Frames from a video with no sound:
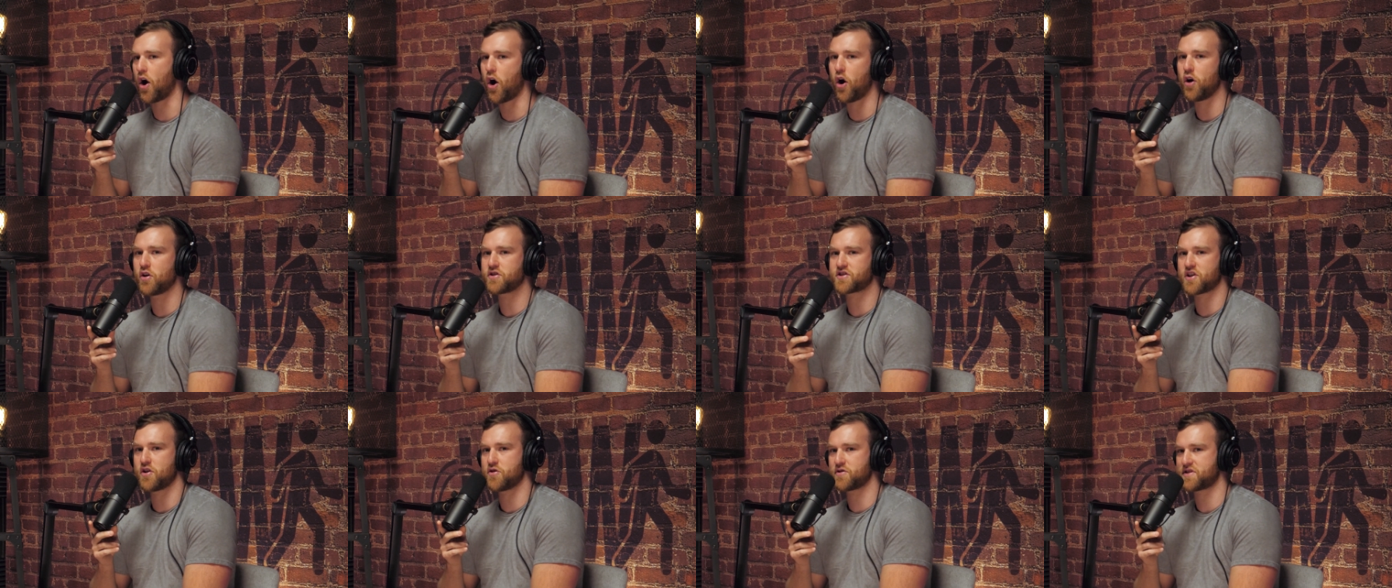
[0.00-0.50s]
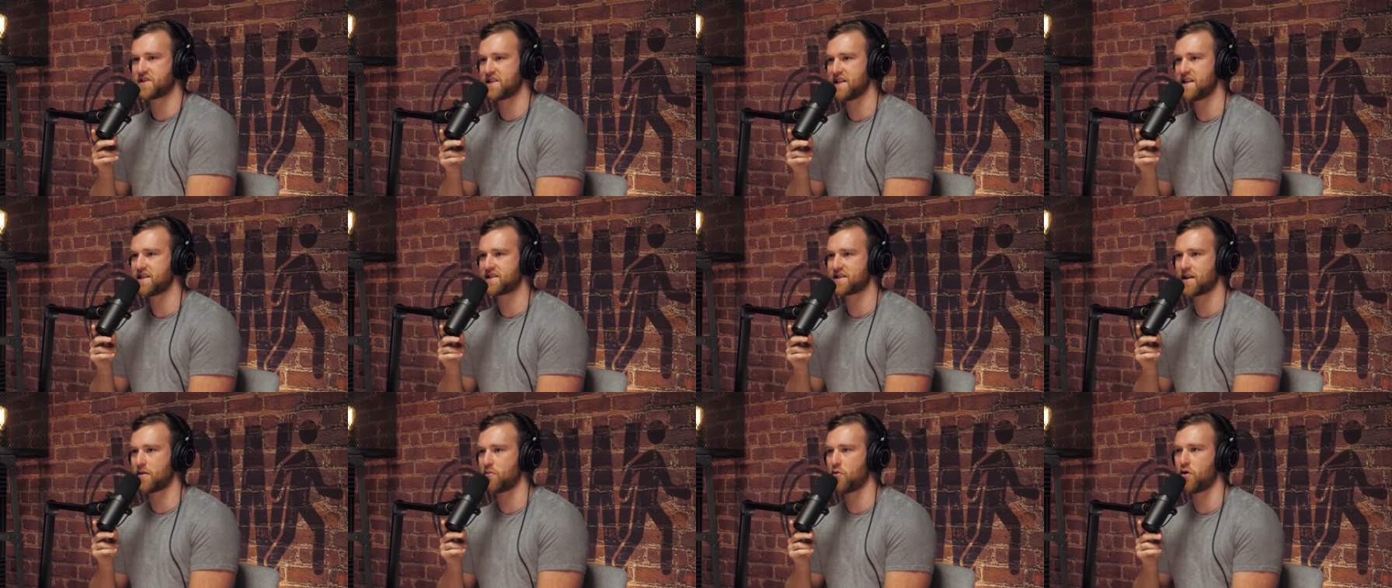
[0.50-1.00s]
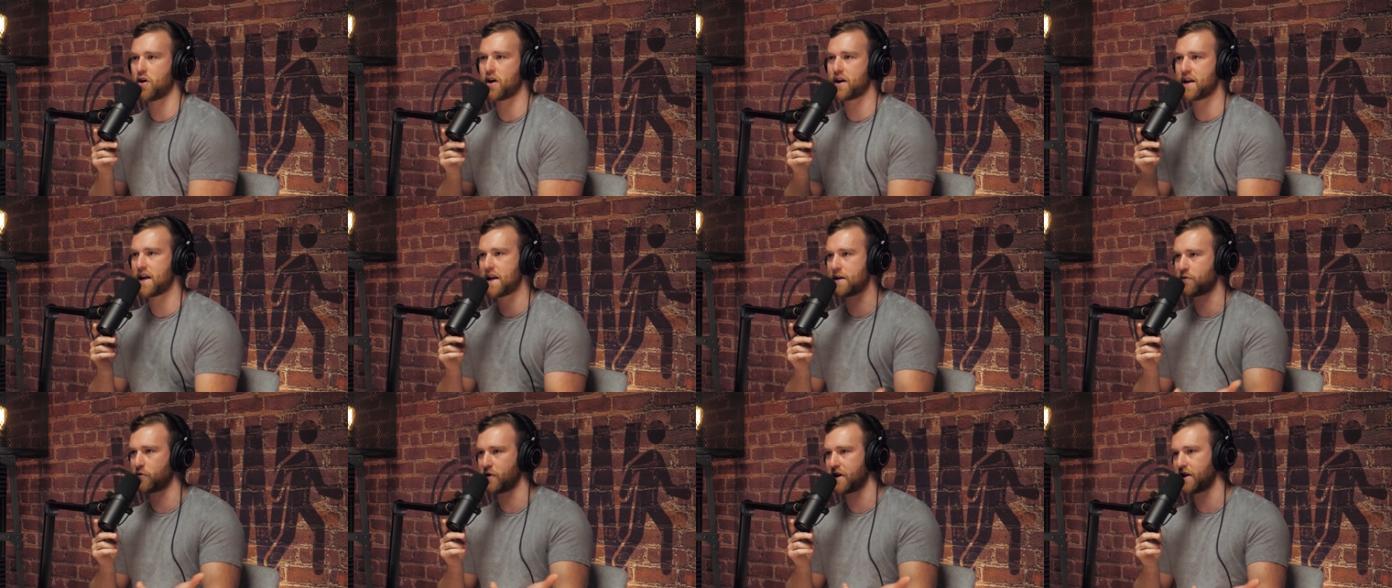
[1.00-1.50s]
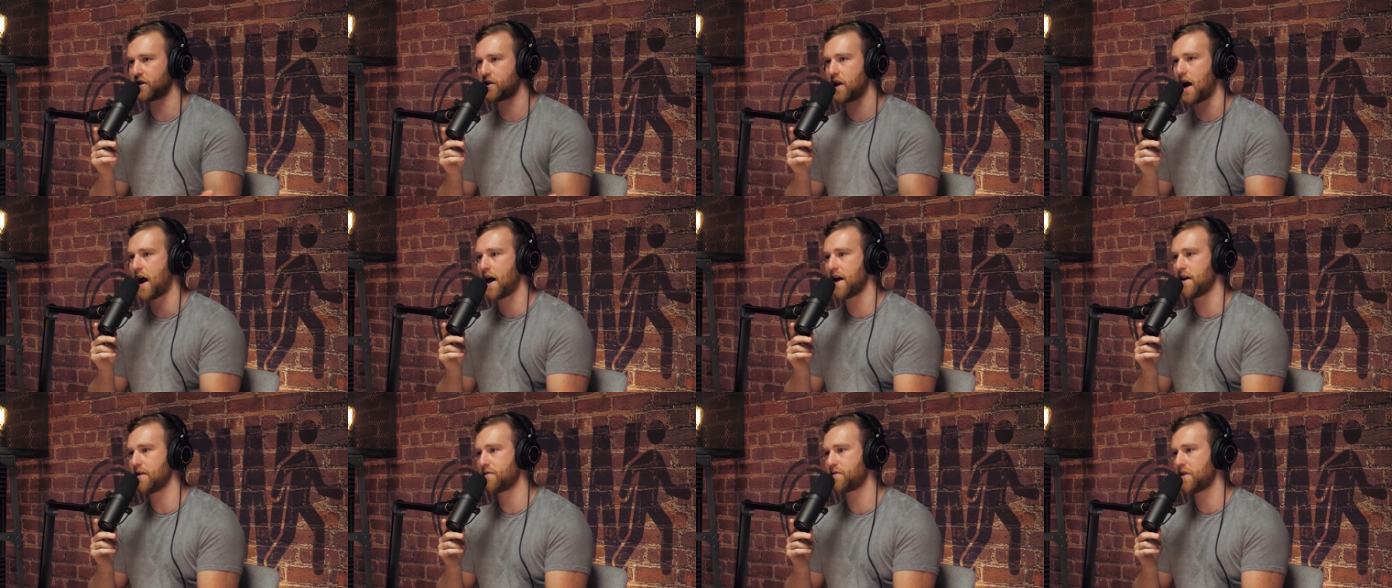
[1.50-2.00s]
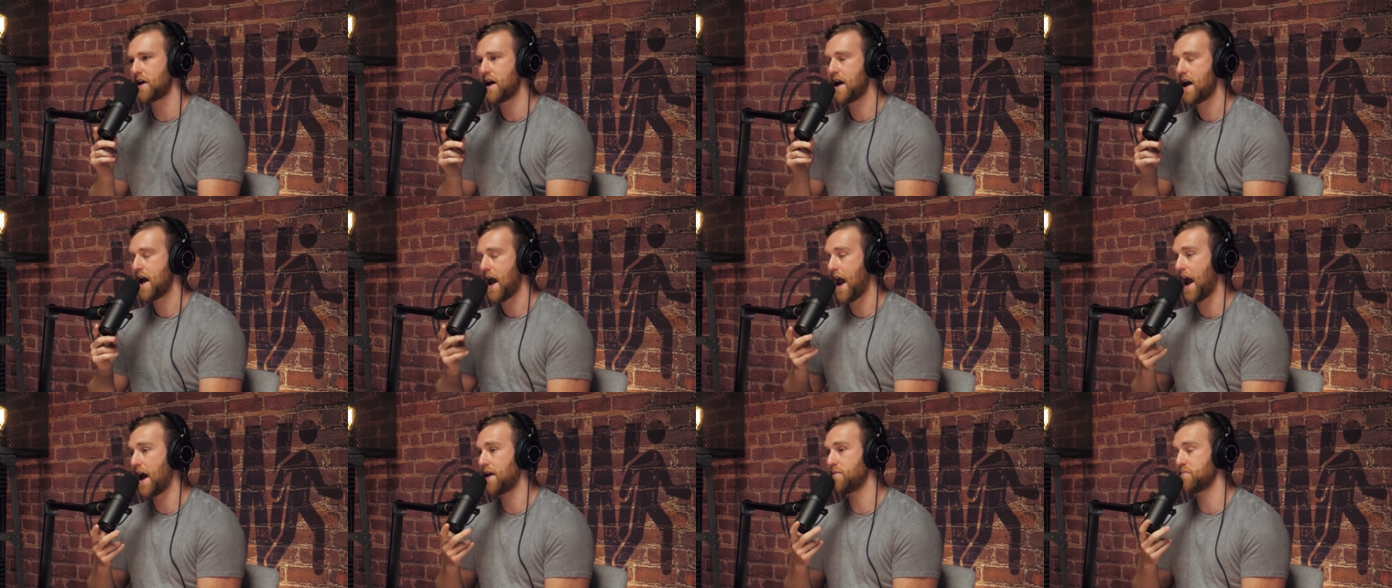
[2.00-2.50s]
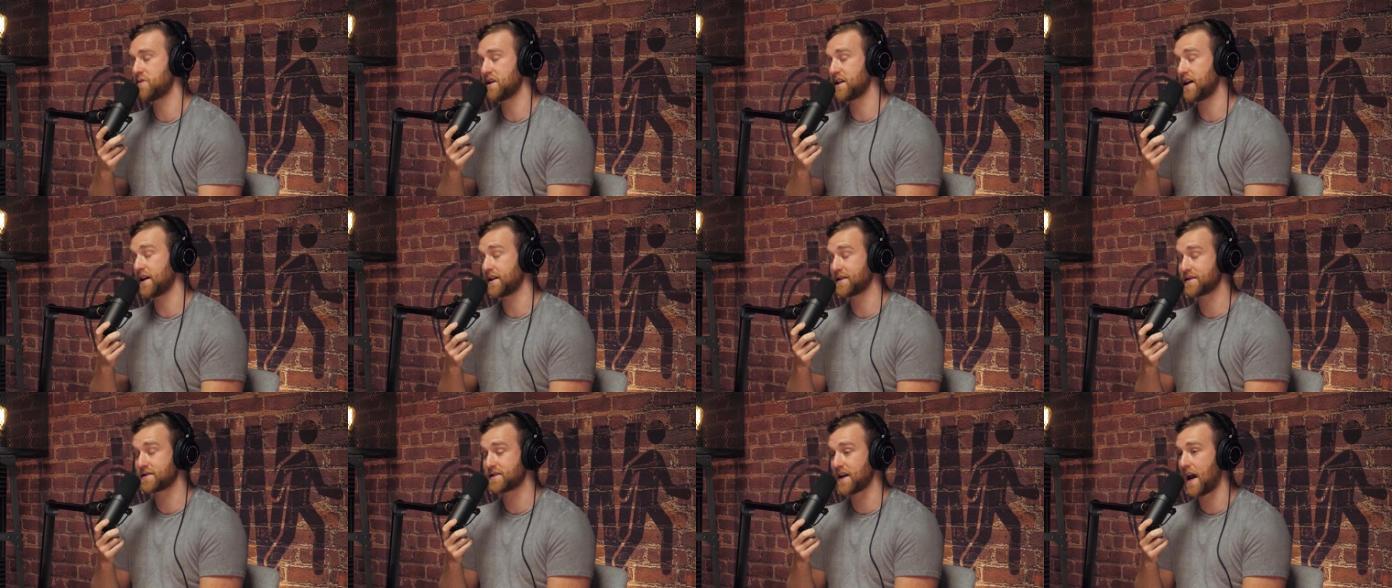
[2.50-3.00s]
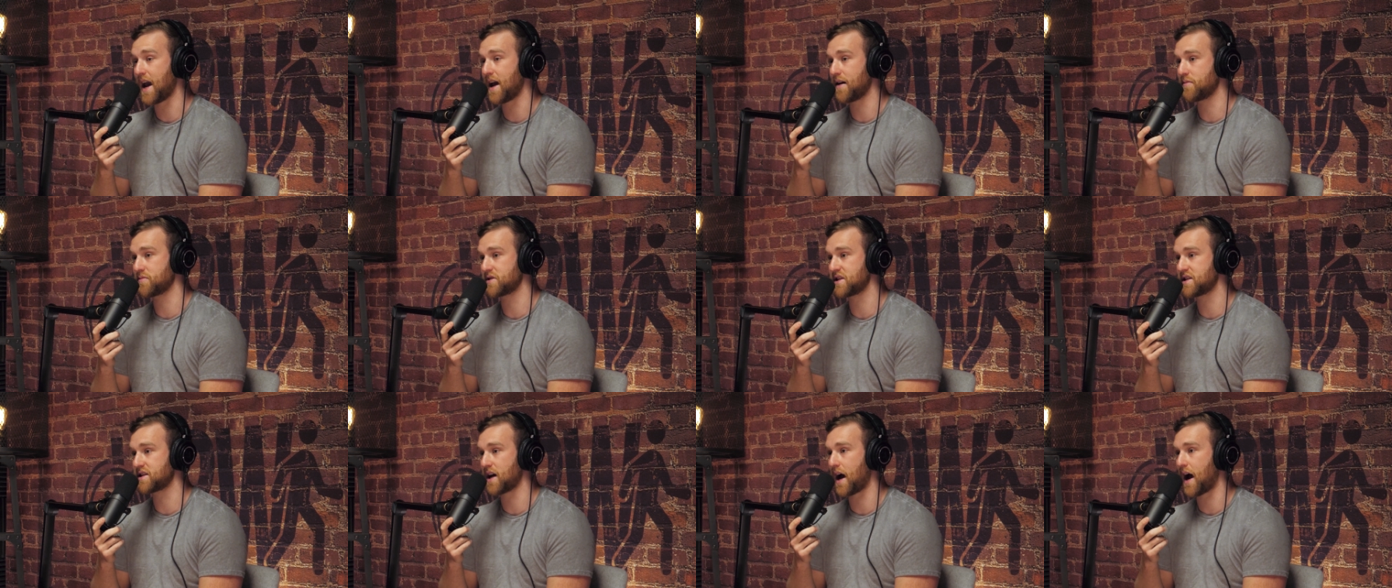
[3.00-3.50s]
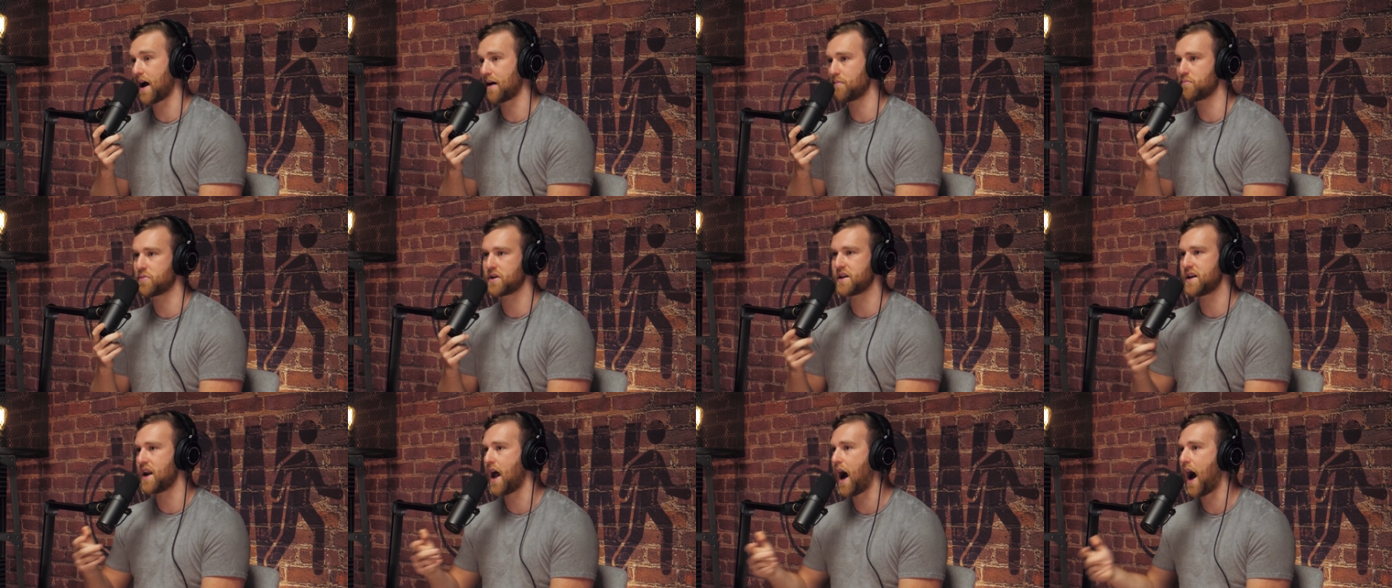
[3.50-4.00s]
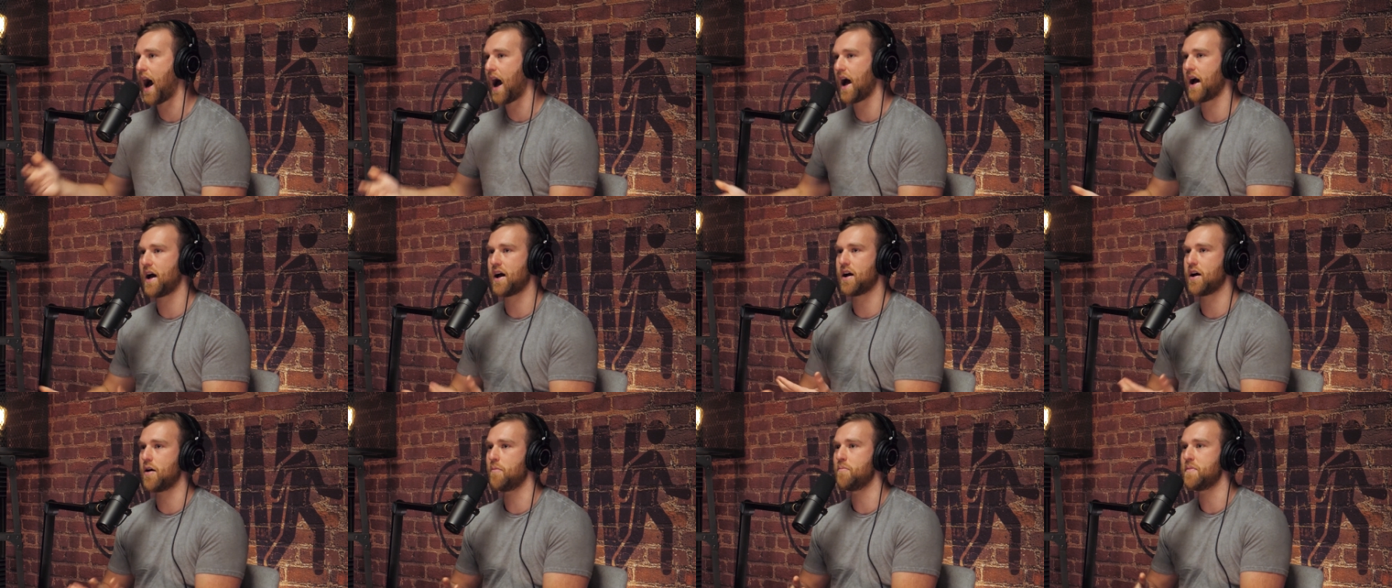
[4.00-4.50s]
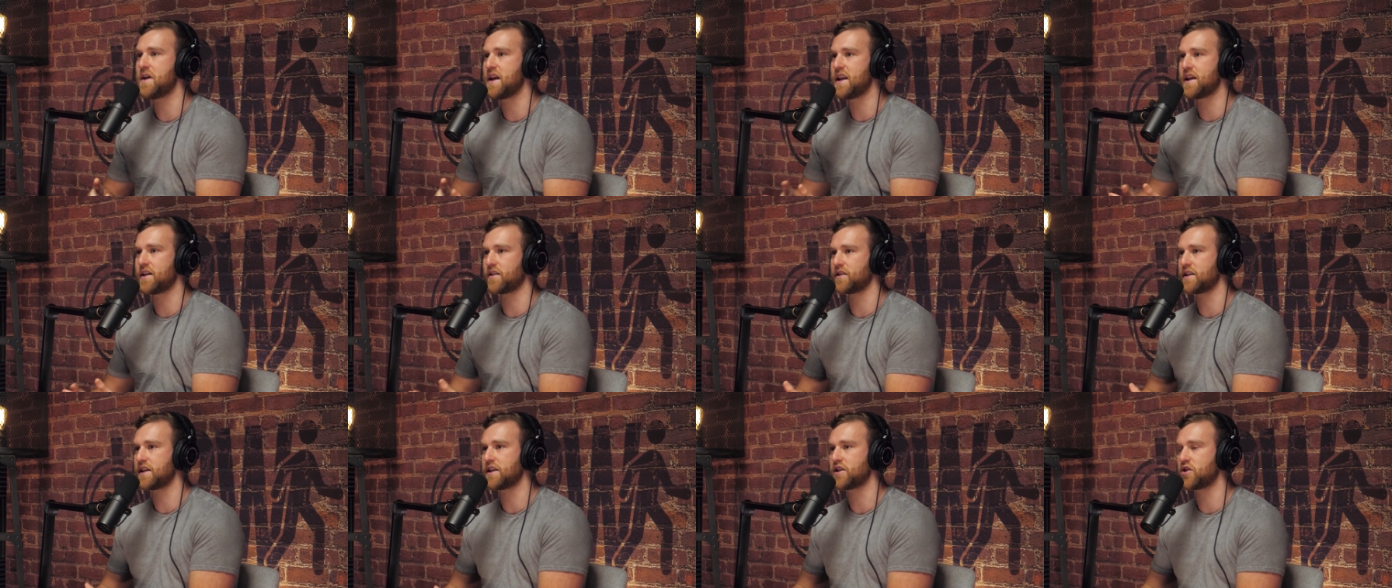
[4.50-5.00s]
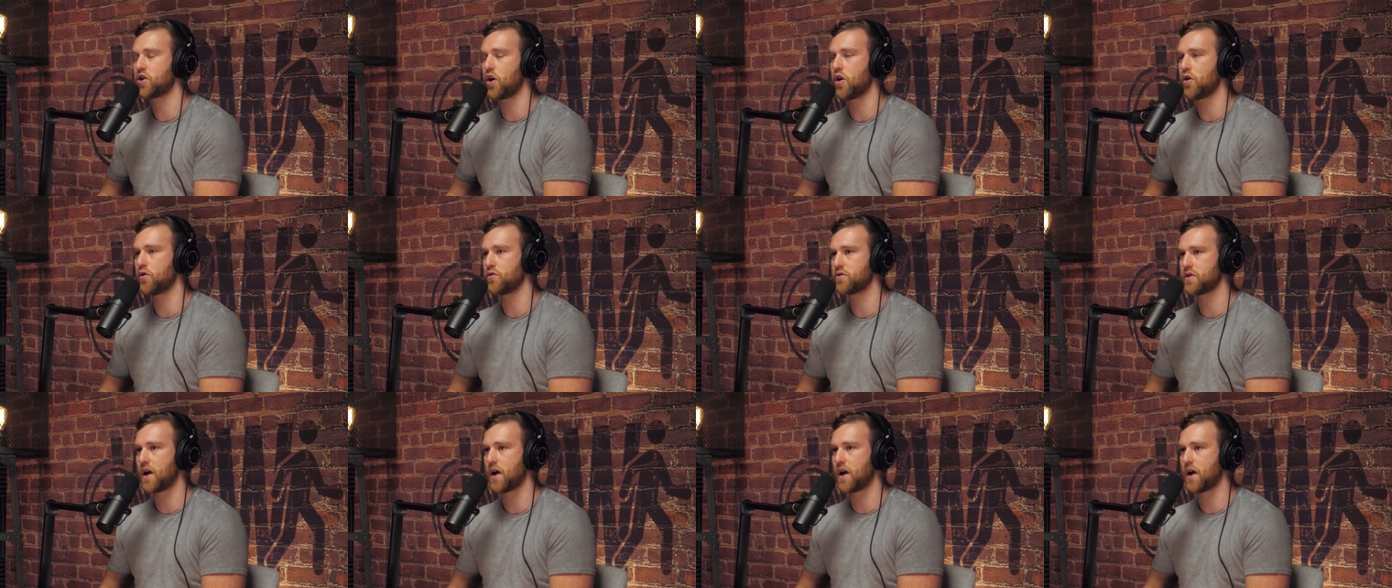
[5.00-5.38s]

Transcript: also see someone in real life and be like, damn, she's hot, but not immediately go.